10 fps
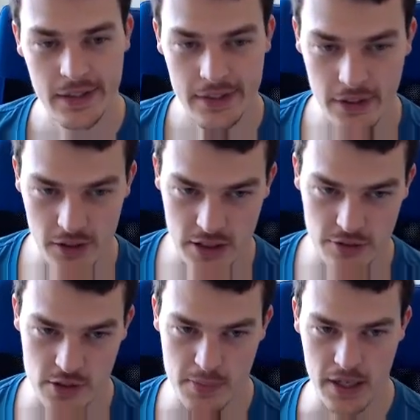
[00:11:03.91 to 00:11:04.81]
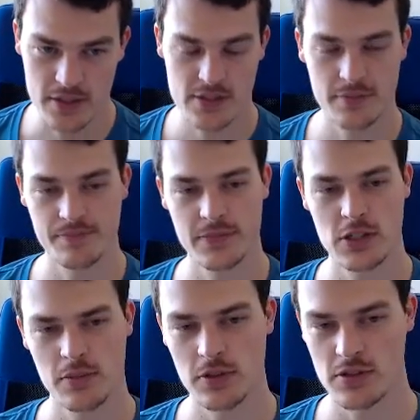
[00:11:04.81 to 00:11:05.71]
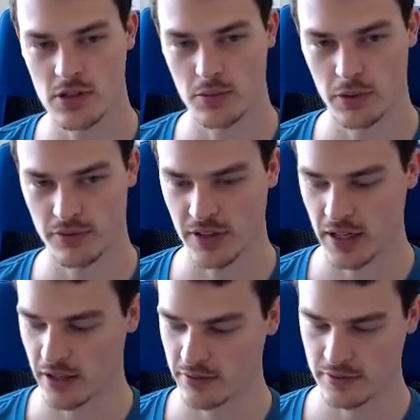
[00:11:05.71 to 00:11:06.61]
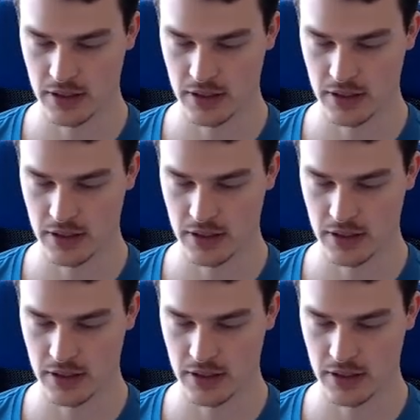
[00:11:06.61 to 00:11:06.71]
They're in different spots. So I'm going to do 0.5